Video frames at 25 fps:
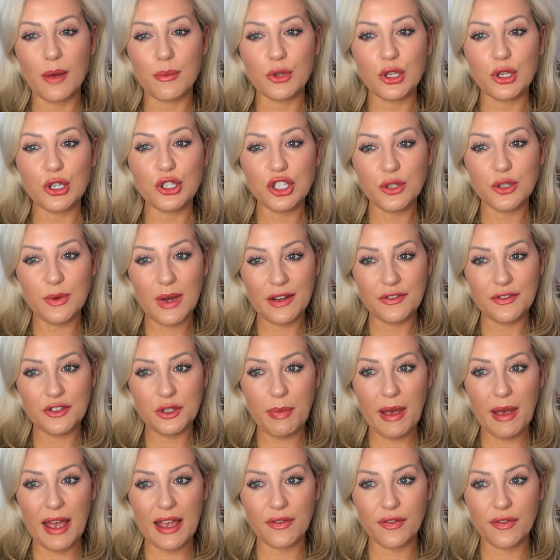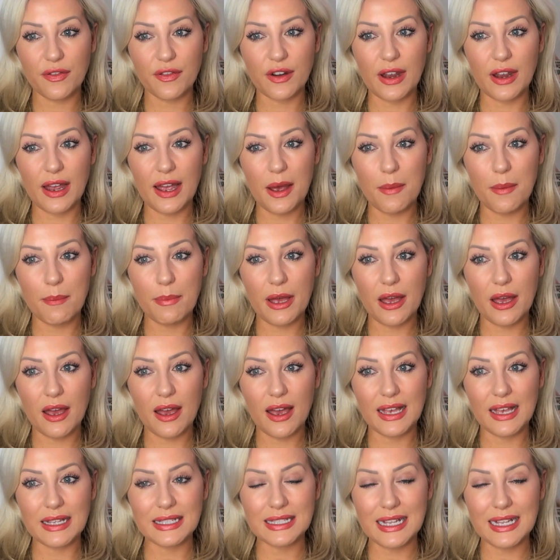You do have to pay for it,
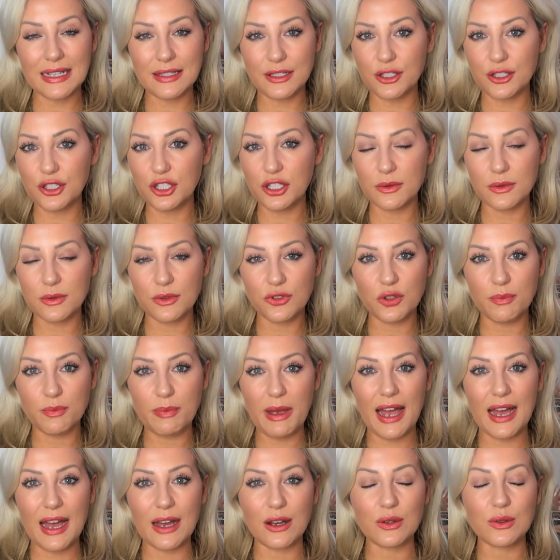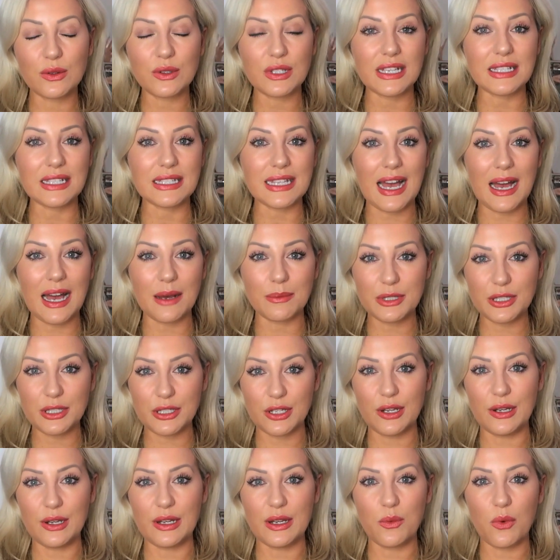but it's less than £200. It's
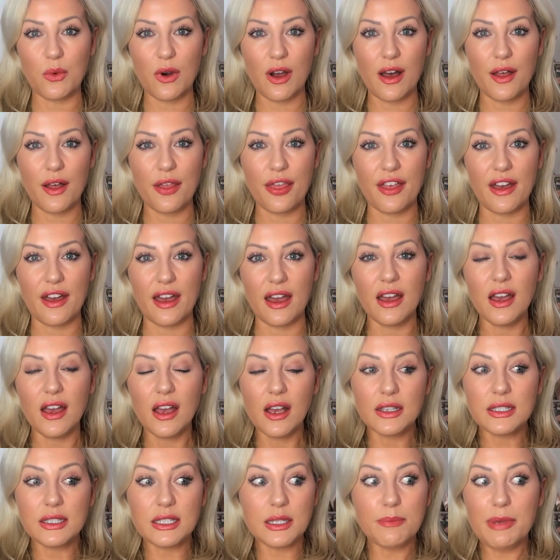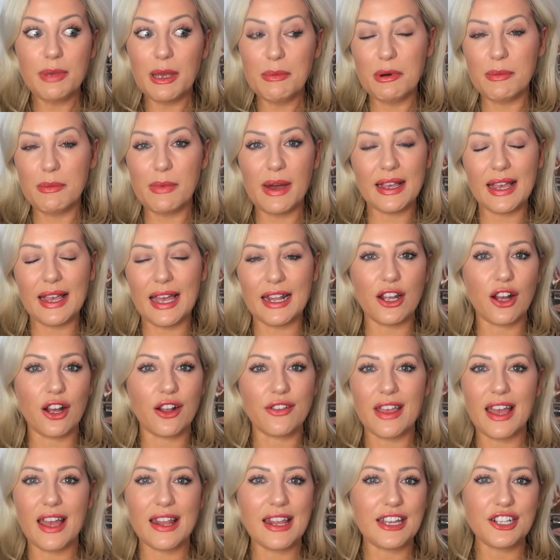absolutely worth it. Some people might get it
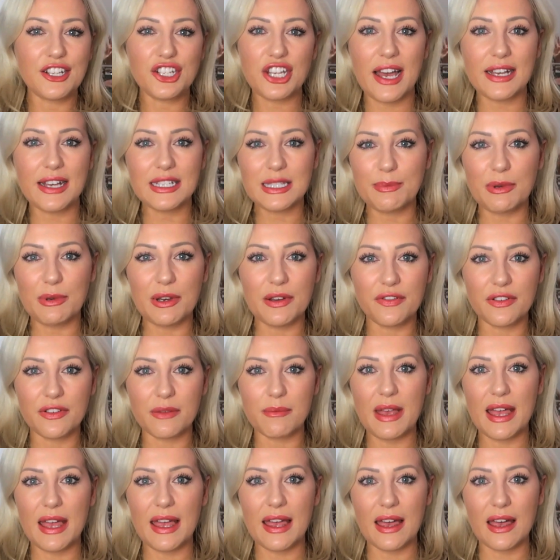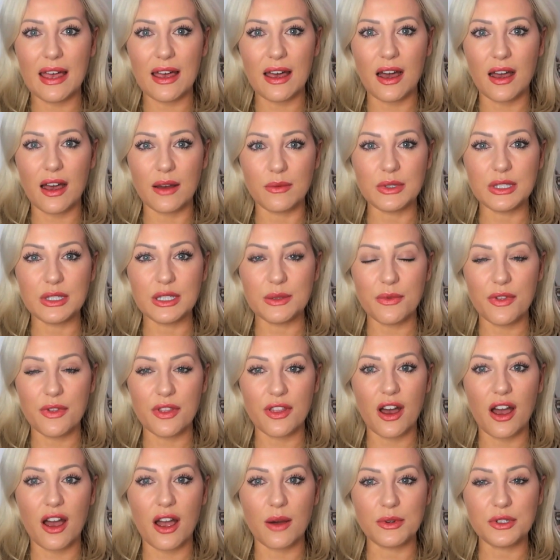on the NHS, but for me it was something
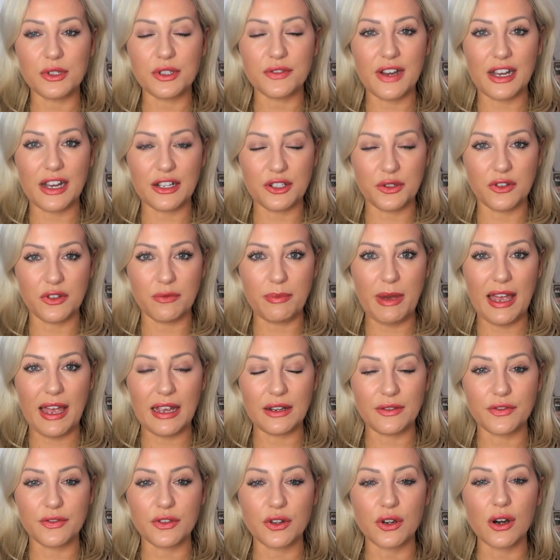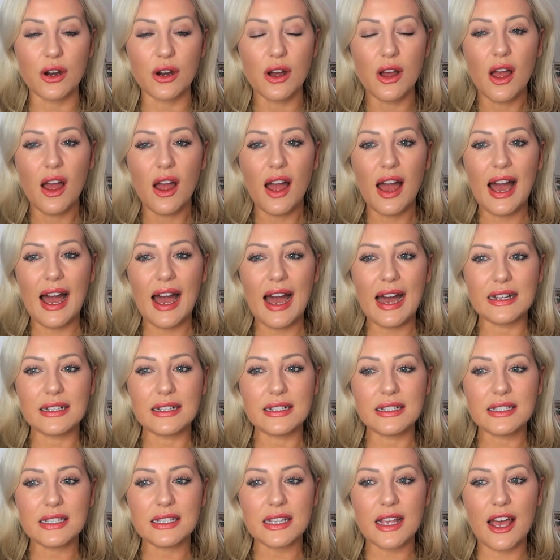that I would have had to have paid for,
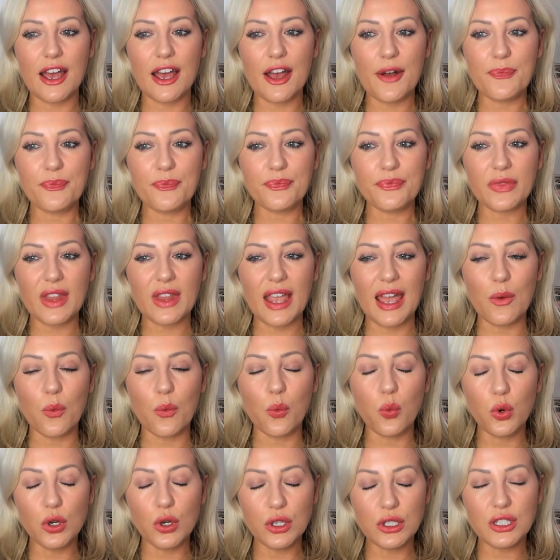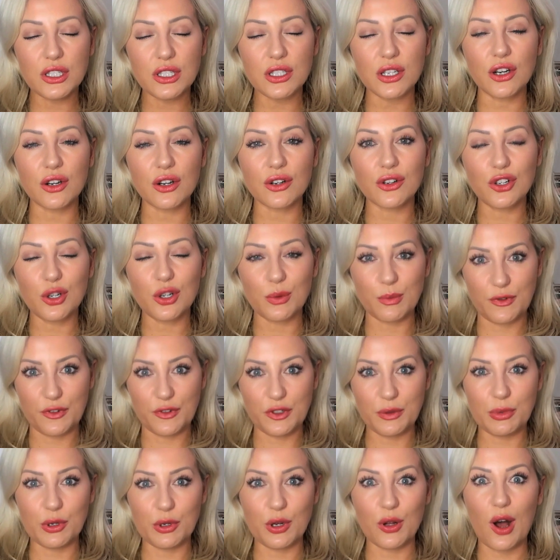and it was
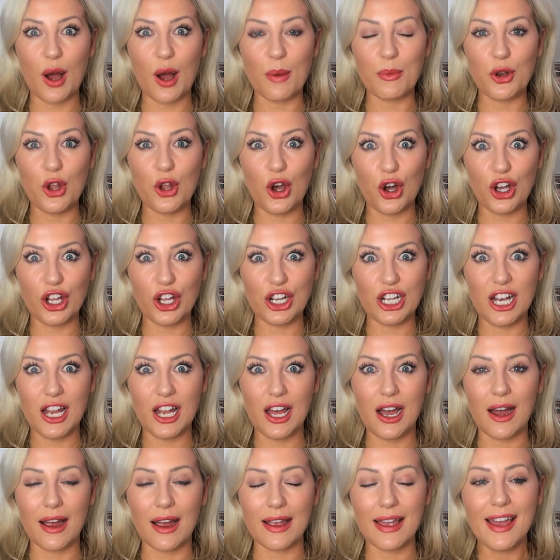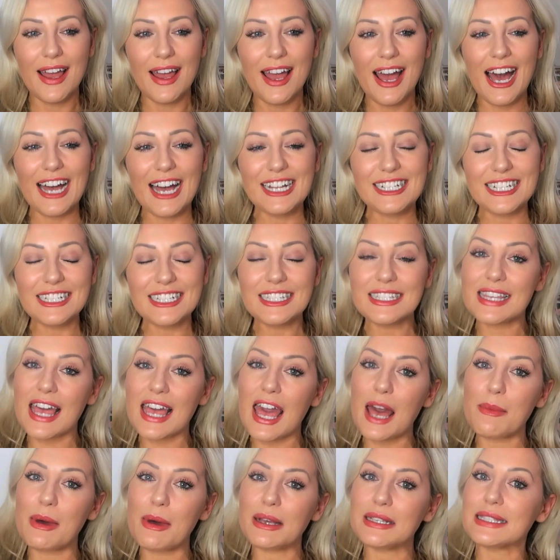uncomfortable, I'm not gonna lie. I did
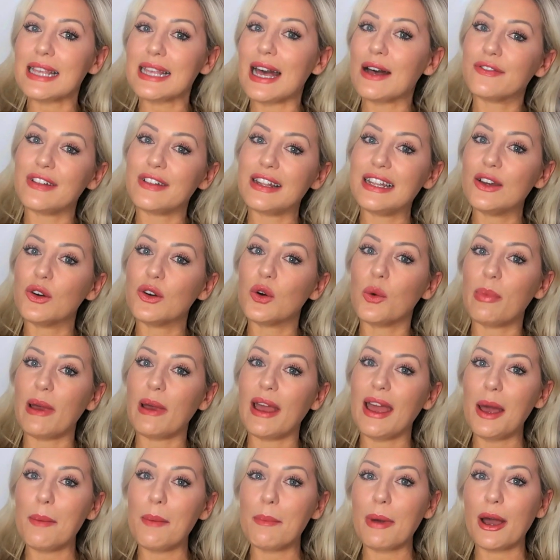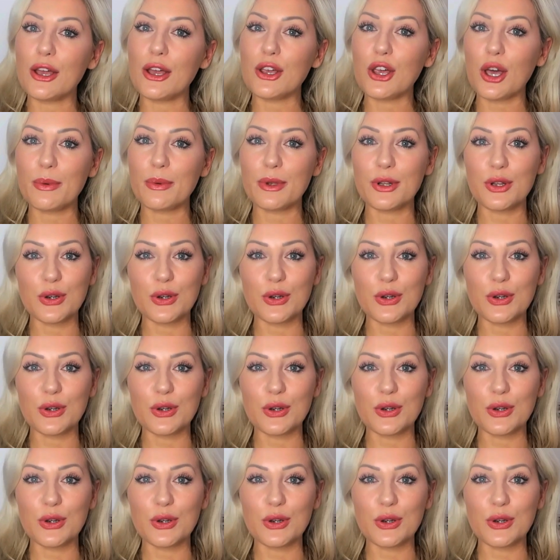scare myself a little bit by going